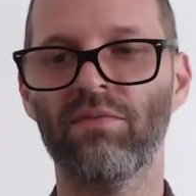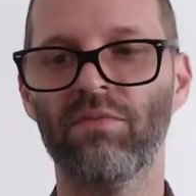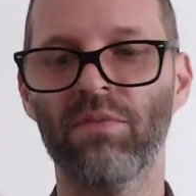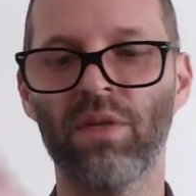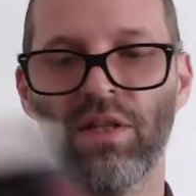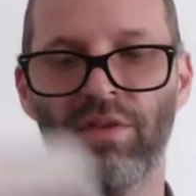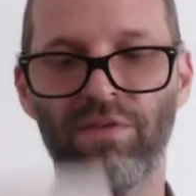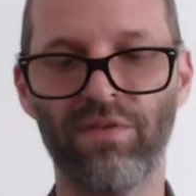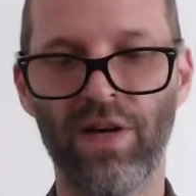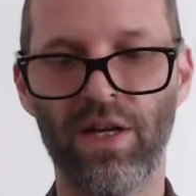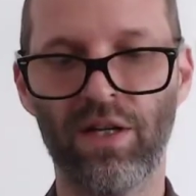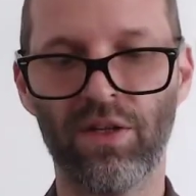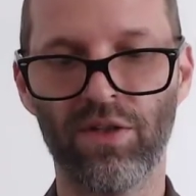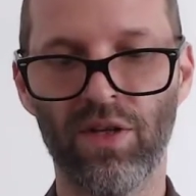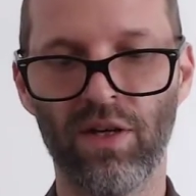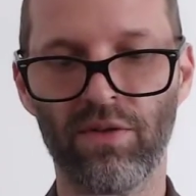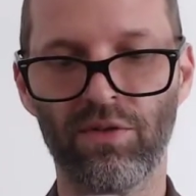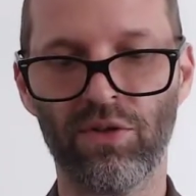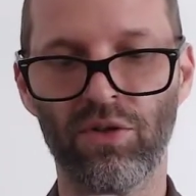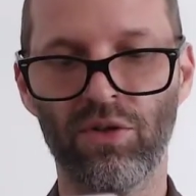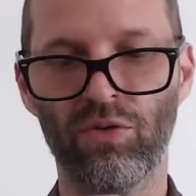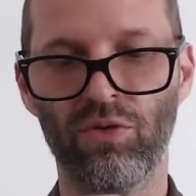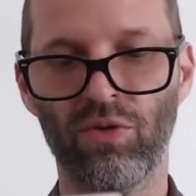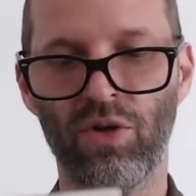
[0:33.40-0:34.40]
even be the final
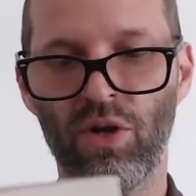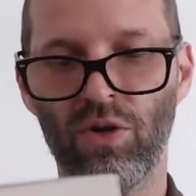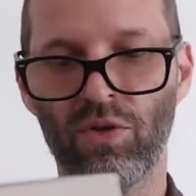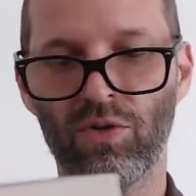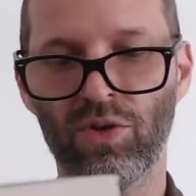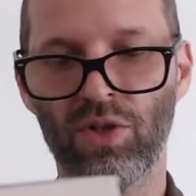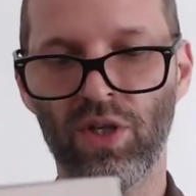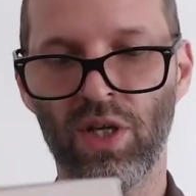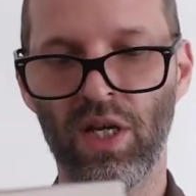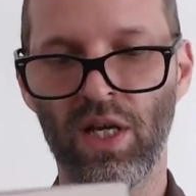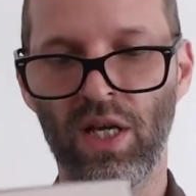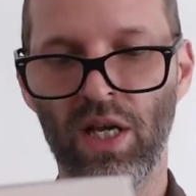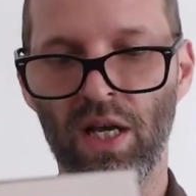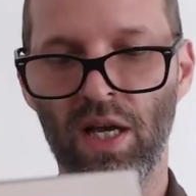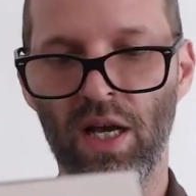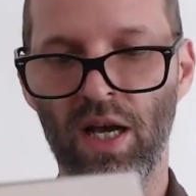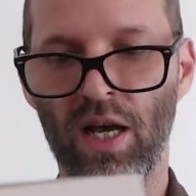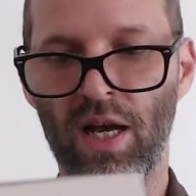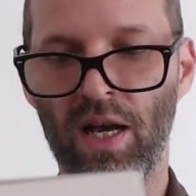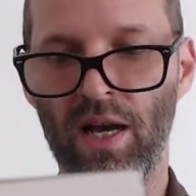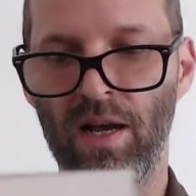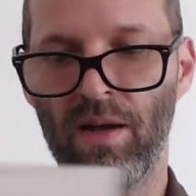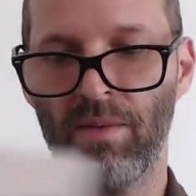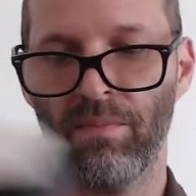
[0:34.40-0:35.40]
cover, who knows?
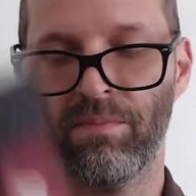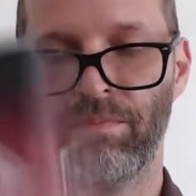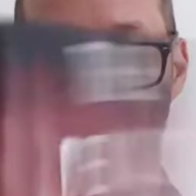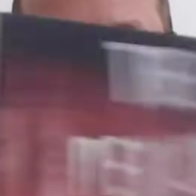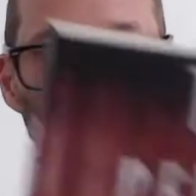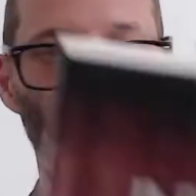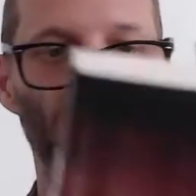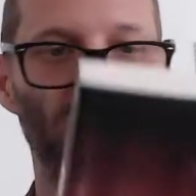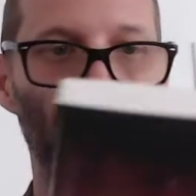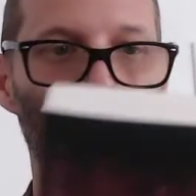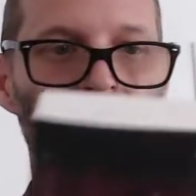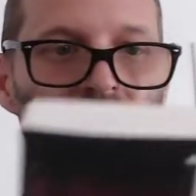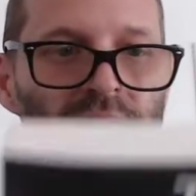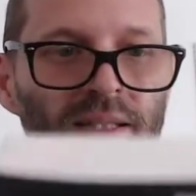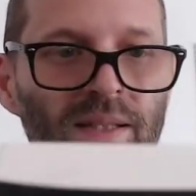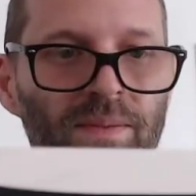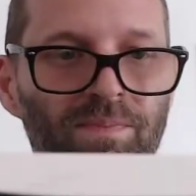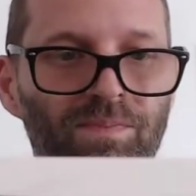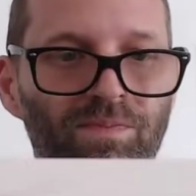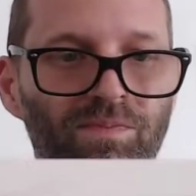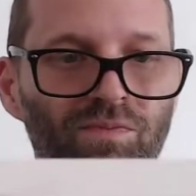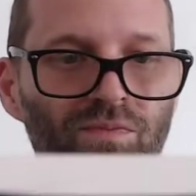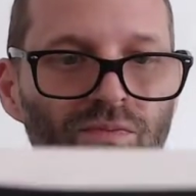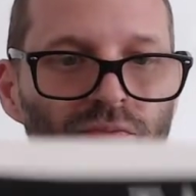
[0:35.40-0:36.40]

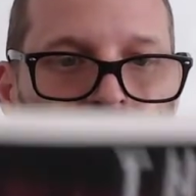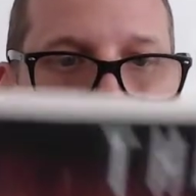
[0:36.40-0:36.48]
But